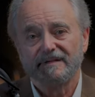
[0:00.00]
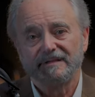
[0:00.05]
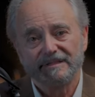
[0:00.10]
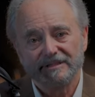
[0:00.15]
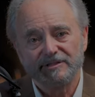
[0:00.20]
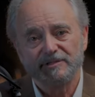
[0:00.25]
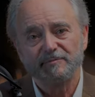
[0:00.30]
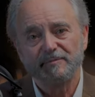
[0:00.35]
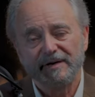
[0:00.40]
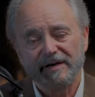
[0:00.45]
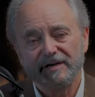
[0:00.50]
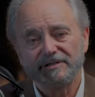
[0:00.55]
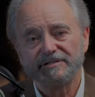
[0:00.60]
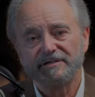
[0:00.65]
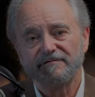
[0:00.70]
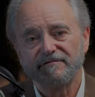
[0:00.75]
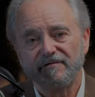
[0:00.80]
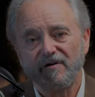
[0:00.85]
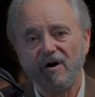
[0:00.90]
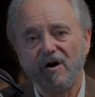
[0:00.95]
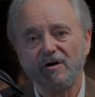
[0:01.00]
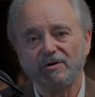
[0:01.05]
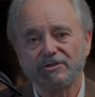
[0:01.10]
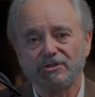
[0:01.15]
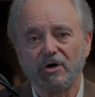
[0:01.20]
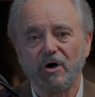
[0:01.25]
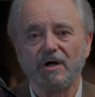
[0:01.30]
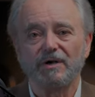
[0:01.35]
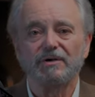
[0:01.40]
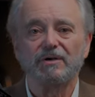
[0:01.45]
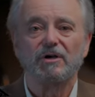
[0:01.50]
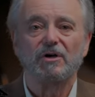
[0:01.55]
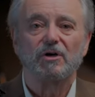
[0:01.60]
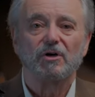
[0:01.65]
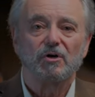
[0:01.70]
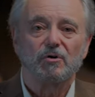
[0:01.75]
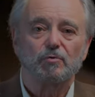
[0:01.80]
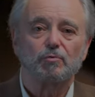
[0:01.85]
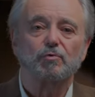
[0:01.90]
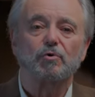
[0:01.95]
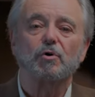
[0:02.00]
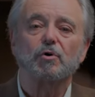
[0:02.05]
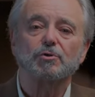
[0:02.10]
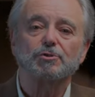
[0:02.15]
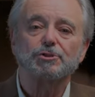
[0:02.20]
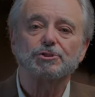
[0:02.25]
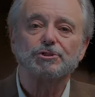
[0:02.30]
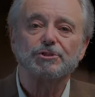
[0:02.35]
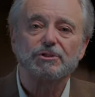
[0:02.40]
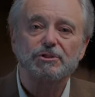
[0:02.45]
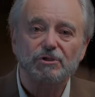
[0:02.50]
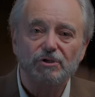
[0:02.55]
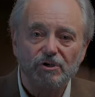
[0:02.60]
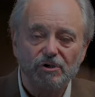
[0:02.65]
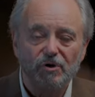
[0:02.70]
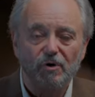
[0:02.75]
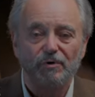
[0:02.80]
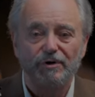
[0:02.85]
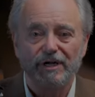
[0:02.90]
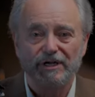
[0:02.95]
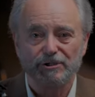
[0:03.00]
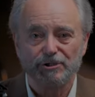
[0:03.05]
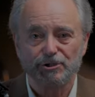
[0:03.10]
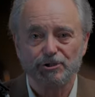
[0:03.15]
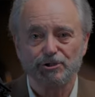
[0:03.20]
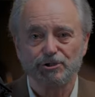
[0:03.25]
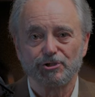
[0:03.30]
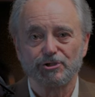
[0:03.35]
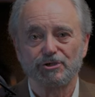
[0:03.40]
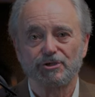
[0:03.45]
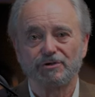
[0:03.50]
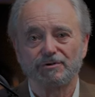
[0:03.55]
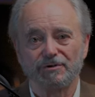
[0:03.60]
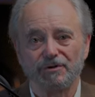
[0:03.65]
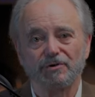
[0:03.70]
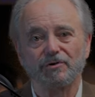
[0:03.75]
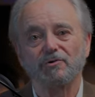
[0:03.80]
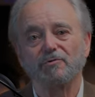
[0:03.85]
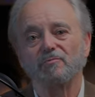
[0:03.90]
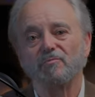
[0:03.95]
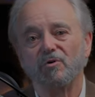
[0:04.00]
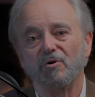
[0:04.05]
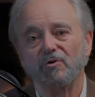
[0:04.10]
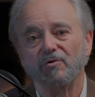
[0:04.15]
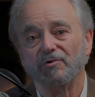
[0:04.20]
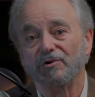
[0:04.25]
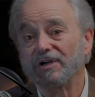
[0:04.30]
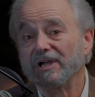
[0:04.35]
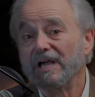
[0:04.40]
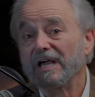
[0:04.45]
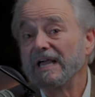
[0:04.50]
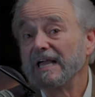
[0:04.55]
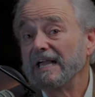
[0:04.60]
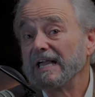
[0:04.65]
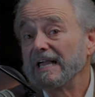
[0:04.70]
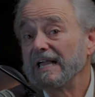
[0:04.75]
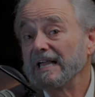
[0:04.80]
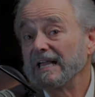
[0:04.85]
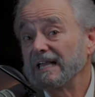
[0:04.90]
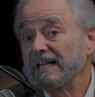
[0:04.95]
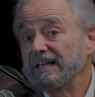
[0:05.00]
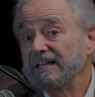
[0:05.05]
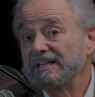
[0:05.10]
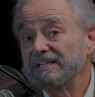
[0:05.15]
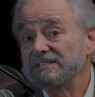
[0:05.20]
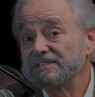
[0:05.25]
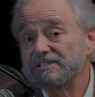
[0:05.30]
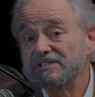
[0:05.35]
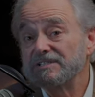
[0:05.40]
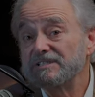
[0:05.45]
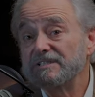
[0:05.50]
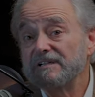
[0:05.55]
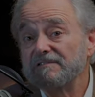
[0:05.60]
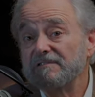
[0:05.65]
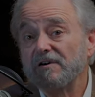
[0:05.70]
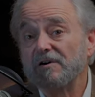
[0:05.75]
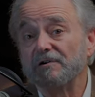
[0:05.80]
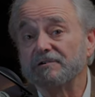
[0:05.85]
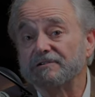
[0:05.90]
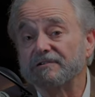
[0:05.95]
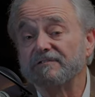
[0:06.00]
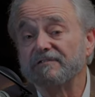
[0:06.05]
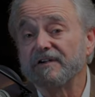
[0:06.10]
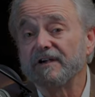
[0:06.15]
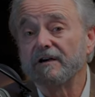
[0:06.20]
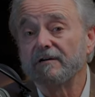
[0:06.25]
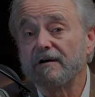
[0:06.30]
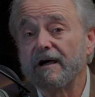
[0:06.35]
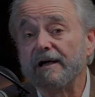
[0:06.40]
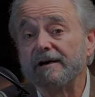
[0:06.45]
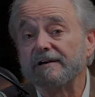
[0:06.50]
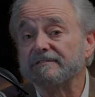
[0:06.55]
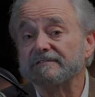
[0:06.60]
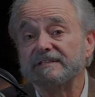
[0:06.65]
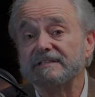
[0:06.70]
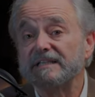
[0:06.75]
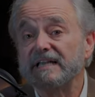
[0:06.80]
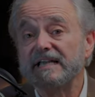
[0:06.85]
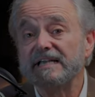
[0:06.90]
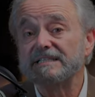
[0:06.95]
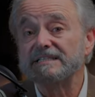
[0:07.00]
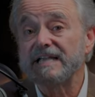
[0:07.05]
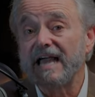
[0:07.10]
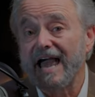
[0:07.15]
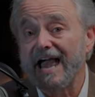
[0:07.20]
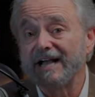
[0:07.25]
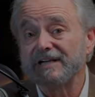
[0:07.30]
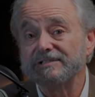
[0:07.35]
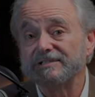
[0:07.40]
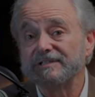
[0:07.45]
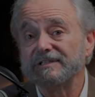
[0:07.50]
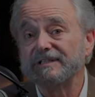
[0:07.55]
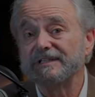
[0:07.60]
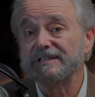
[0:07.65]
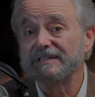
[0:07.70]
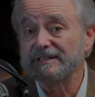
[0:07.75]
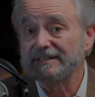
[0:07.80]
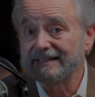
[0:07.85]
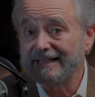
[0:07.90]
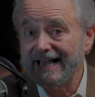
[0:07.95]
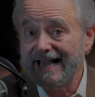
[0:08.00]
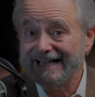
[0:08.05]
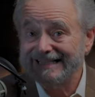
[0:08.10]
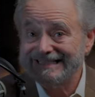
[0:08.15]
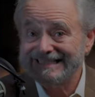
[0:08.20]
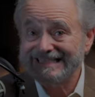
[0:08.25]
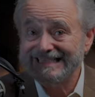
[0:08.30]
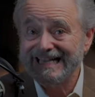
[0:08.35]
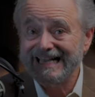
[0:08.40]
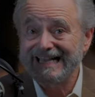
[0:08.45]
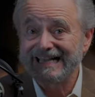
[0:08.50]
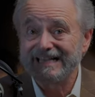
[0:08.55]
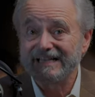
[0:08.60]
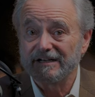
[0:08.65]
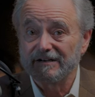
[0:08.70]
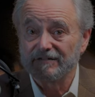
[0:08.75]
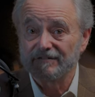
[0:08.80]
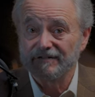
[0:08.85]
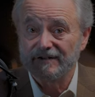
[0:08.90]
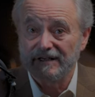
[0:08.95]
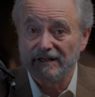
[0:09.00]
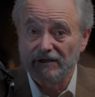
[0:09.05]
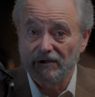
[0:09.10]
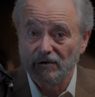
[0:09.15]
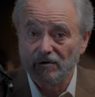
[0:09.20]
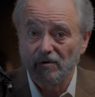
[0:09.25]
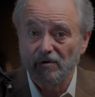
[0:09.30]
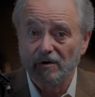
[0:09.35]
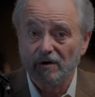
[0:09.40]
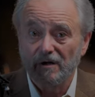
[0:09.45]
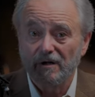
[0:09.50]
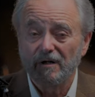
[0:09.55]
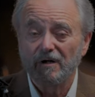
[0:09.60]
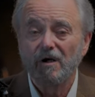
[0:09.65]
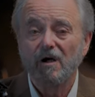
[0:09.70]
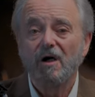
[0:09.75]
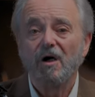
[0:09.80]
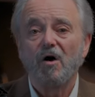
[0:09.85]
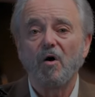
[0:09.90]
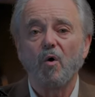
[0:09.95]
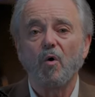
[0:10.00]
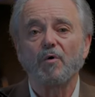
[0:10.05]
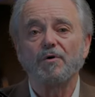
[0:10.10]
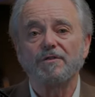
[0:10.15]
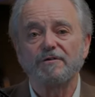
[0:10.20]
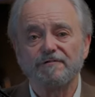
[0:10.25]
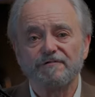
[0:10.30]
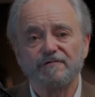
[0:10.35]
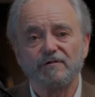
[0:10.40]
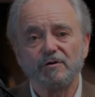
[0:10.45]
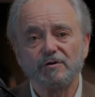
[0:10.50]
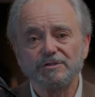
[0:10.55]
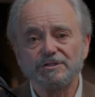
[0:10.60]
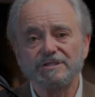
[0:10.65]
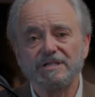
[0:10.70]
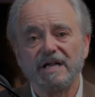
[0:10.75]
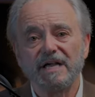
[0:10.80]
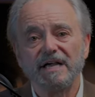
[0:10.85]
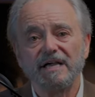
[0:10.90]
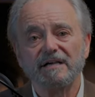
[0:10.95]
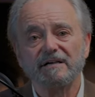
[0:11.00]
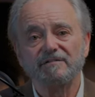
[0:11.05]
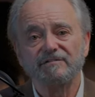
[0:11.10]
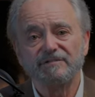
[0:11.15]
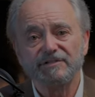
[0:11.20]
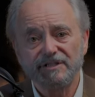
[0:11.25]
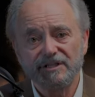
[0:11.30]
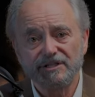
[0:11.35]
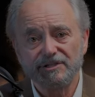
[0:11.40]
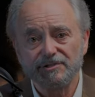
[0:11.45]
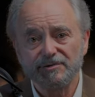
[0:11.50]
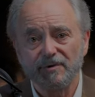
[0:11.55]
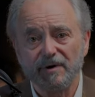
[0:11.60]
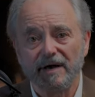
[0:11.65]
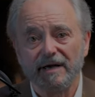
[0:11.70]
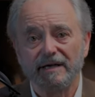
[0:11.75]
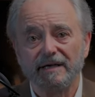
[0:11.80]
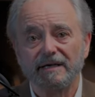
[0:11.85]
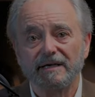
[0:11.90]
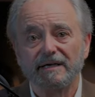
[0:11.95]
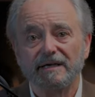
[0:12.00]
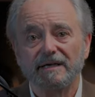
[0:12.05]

This is because it falls on Rosh Chodesh, the new moon. And it's just difficult to figure out if the day is actually the last day of Elul or the first day of Tishrei,